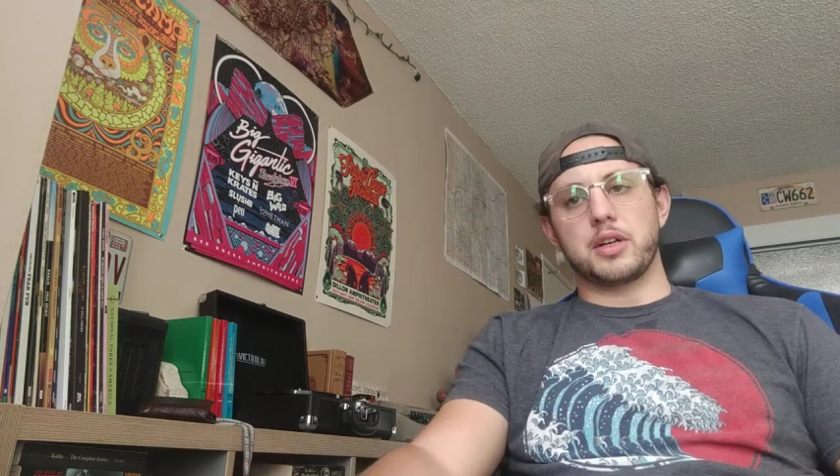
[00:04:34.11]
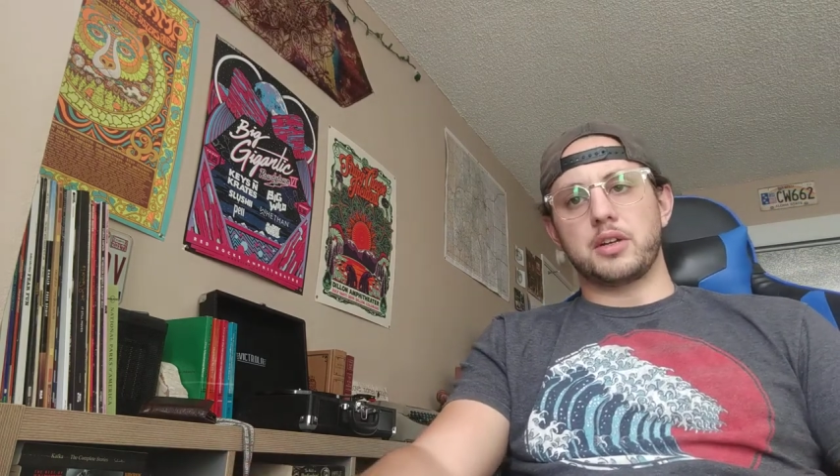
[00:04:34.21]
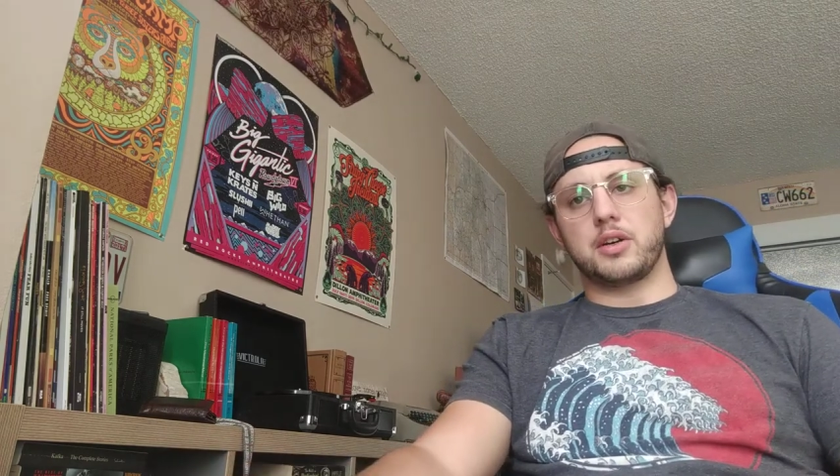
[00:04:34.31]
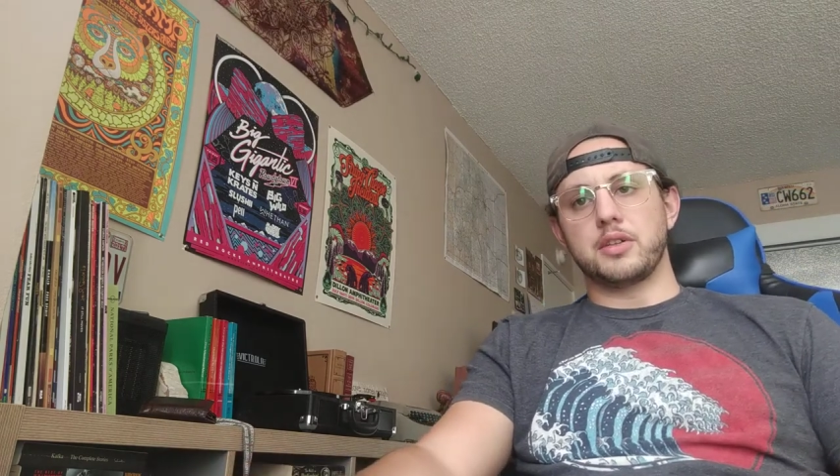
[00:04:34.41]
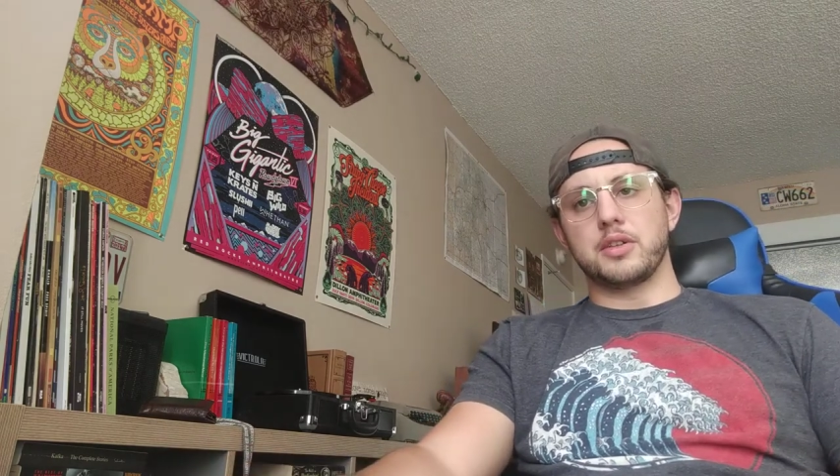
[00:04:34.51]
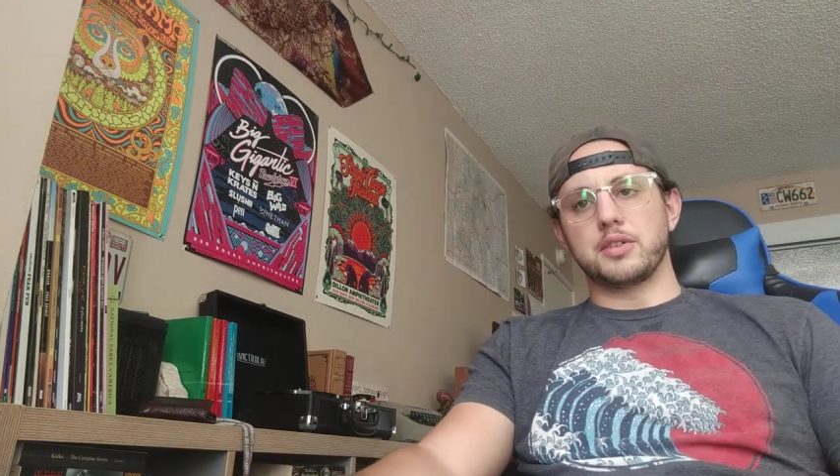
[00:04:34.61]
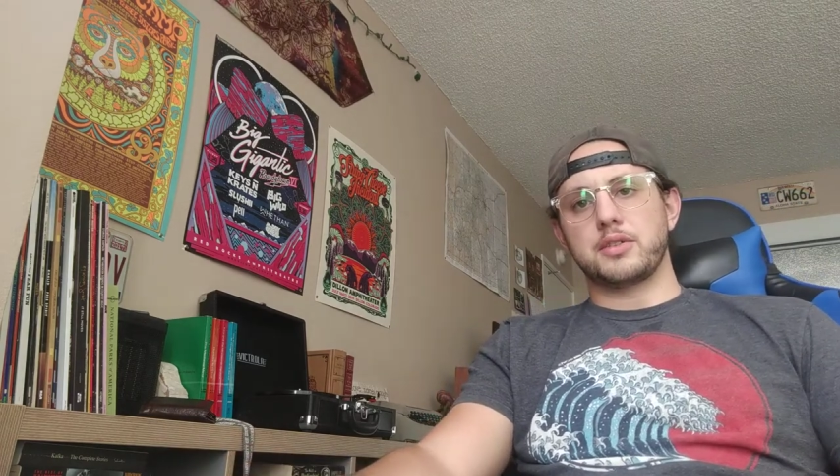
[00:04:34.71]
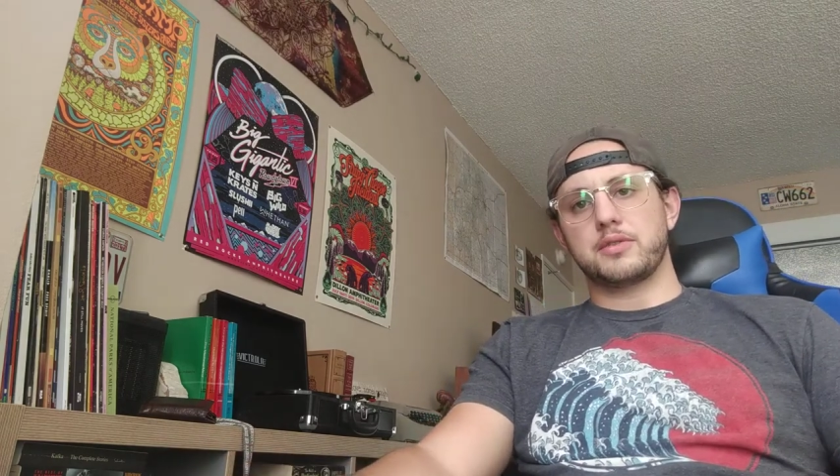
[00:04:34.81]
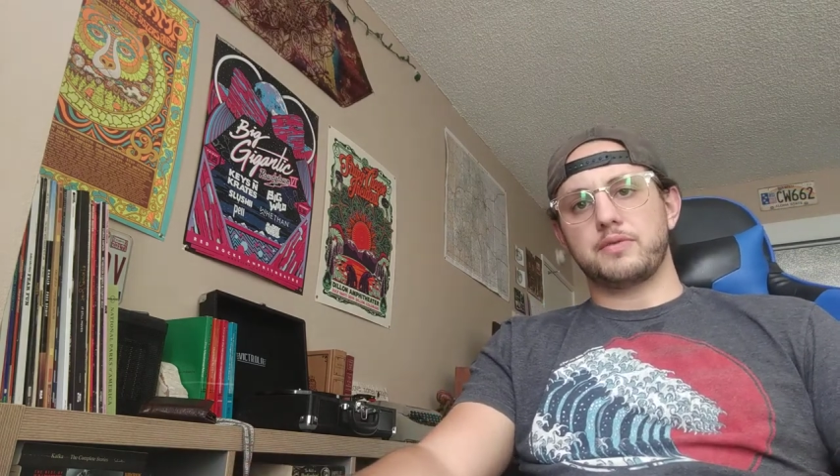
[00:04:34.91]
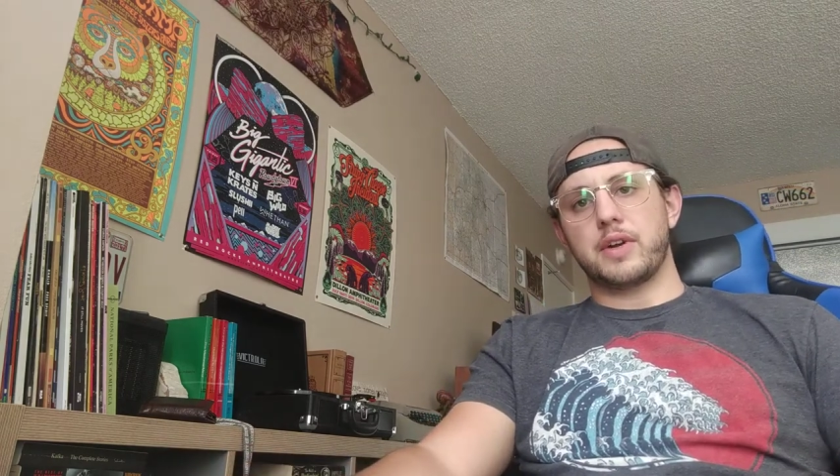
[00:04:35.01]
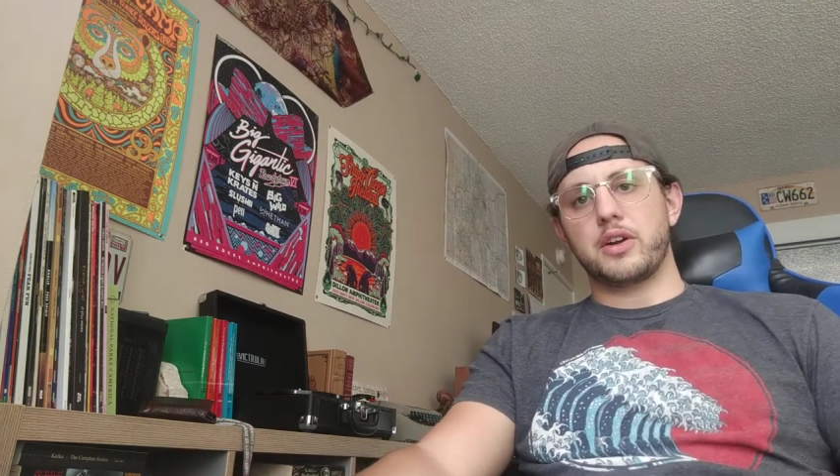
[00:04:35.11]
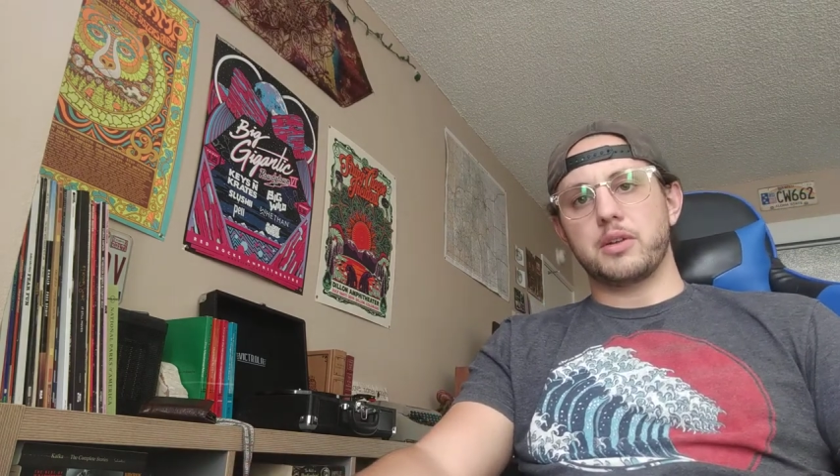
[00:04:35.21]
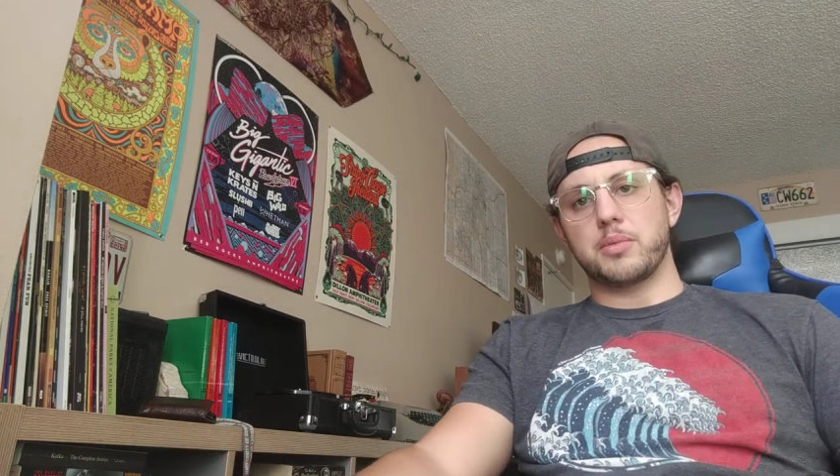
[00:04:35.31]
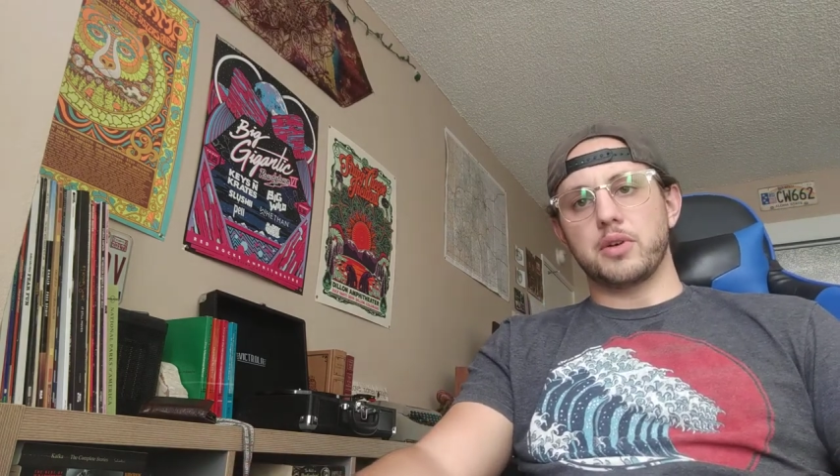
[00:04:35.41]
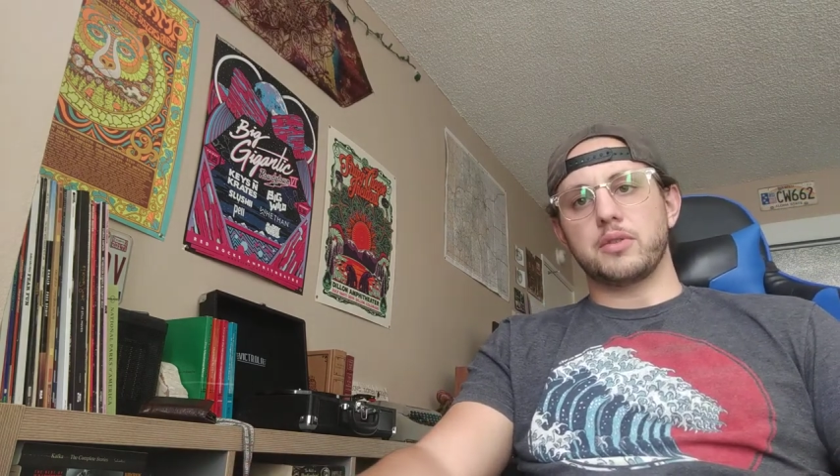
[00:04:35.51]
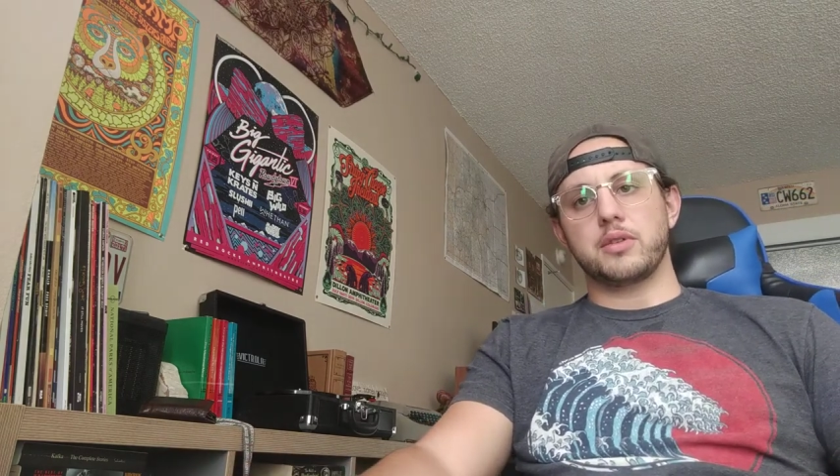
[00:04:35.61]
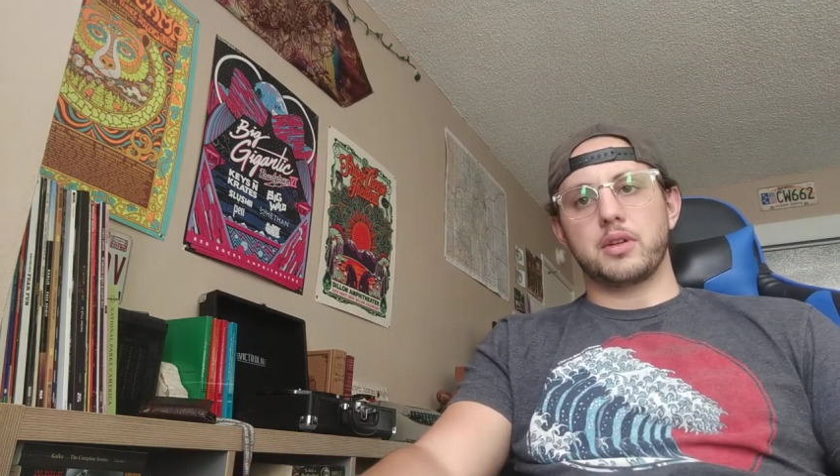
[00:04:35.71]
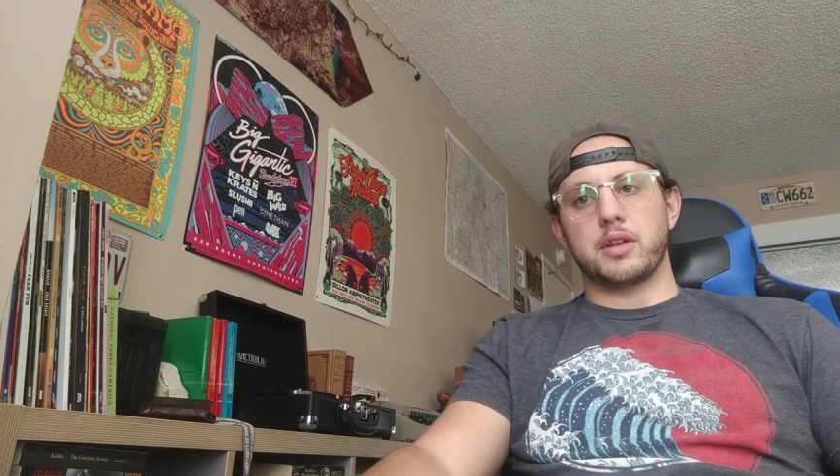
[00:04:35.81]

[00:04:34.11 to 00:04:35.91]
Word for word: get on this ferry boat,